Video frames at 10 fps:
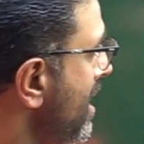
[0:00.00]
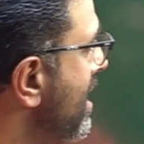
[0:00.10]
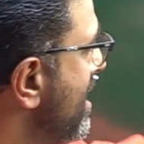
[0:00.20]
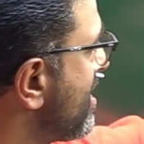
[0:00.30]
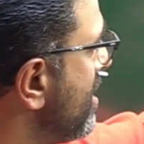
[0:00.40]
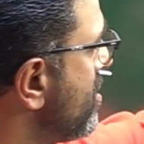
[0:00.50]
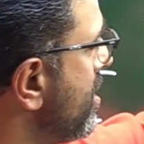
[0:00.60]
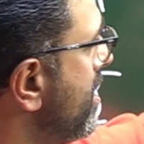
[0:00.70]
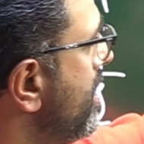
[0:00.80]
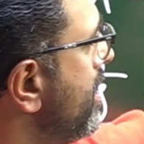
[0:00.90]
Let us
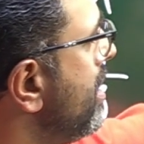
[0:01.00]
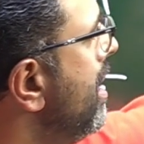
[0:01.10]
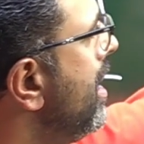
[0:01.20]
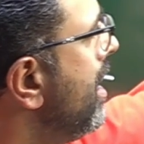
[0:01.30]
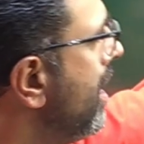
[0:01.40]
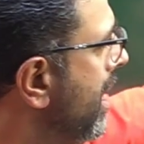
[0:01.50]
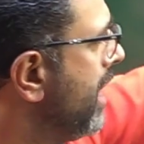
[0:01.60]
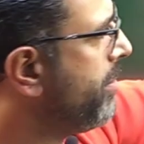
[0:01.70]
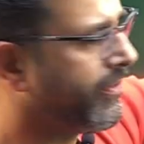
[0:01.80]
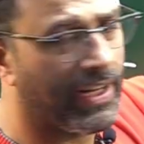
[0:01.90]
consider uh,
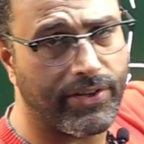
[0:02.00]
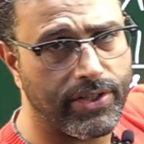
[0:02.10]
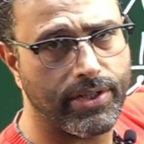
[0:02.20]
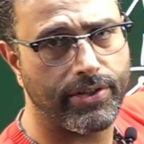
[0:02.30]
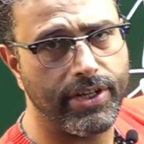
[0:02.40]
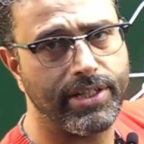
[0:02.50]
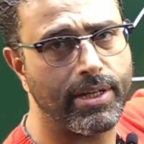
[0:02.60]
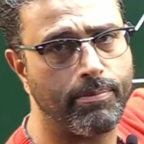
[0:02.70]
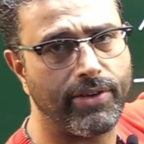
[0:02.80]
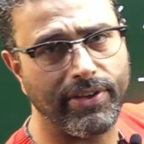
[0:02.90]
in between region,
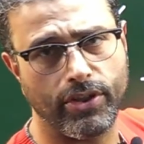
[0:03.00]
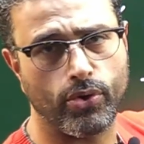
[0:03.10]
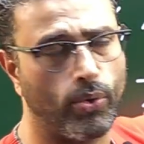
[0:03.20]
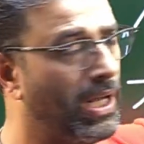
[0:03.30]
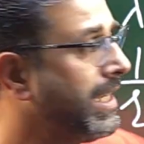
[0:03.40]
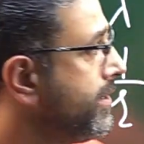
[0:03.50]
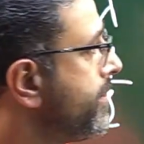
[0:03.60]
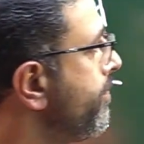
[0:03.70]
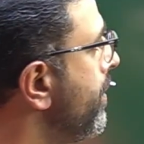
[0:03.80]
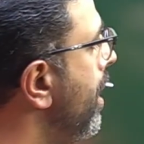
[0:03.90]
region between the two lines.